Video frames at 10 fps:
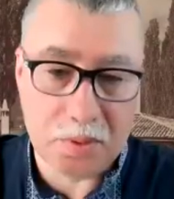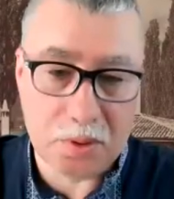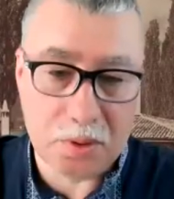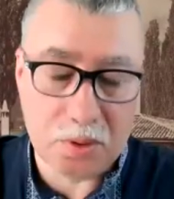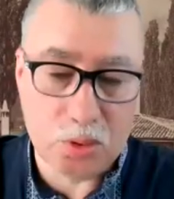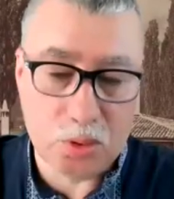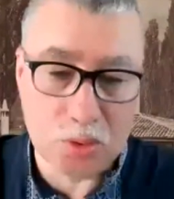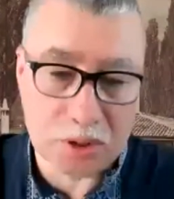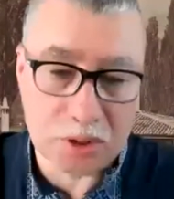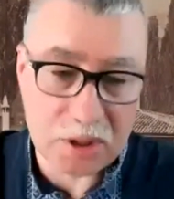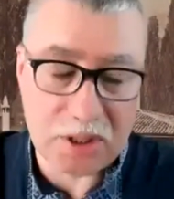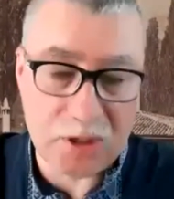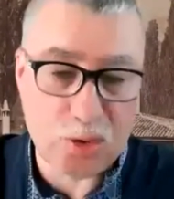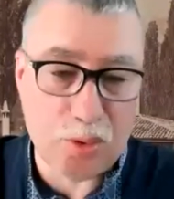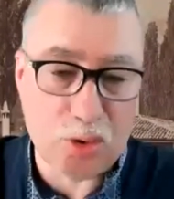other hand,
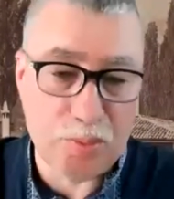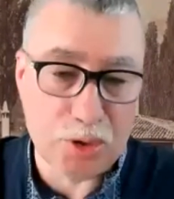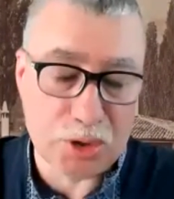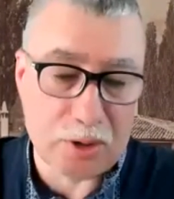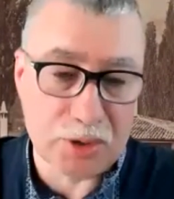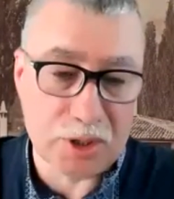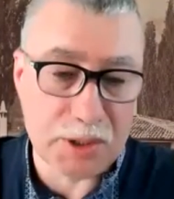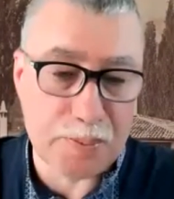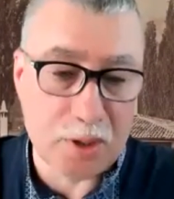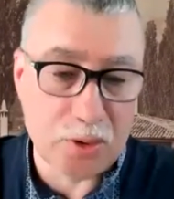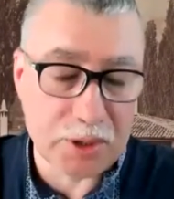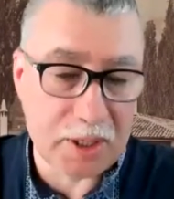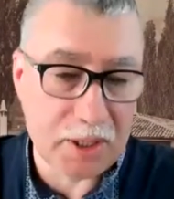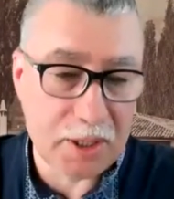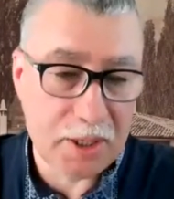the international
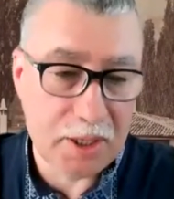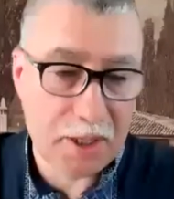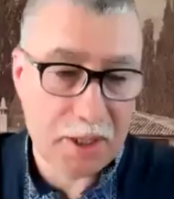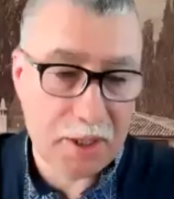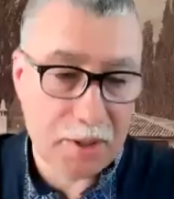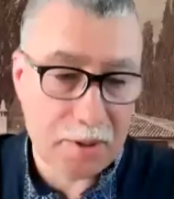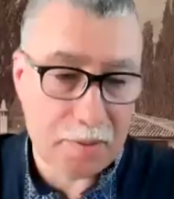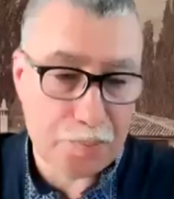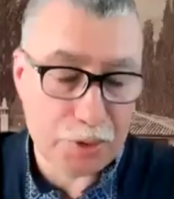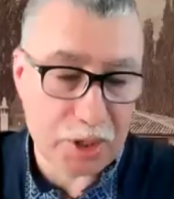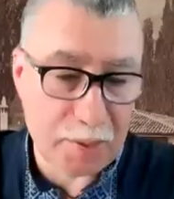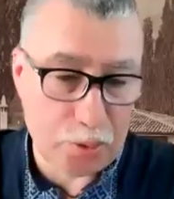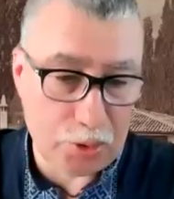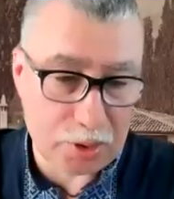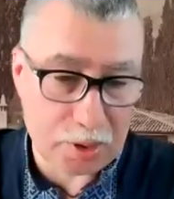community, they support
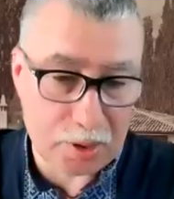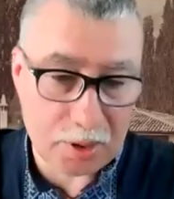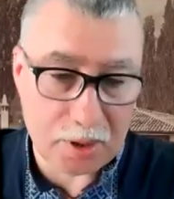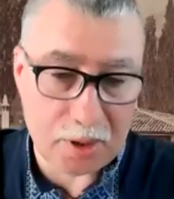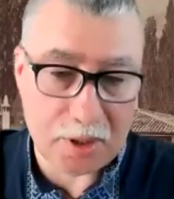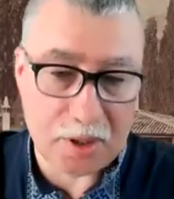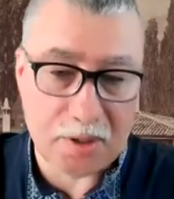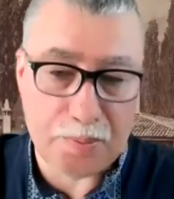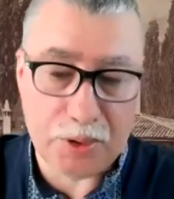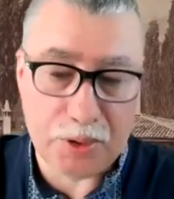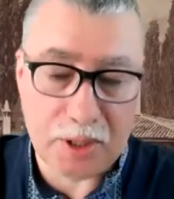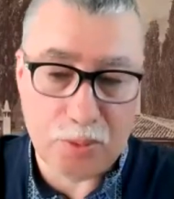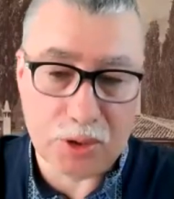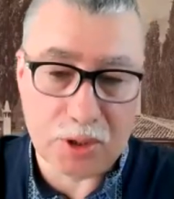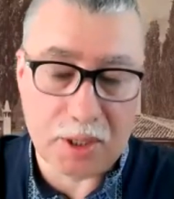the
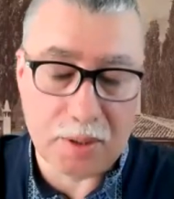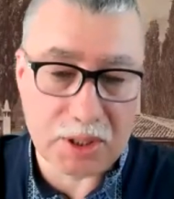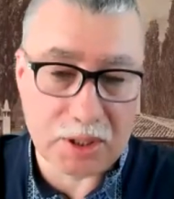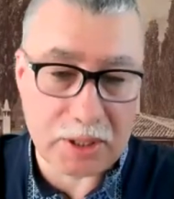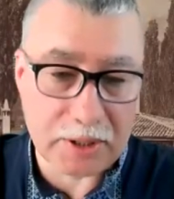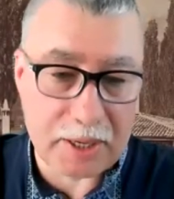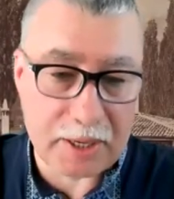Crimean Tatars,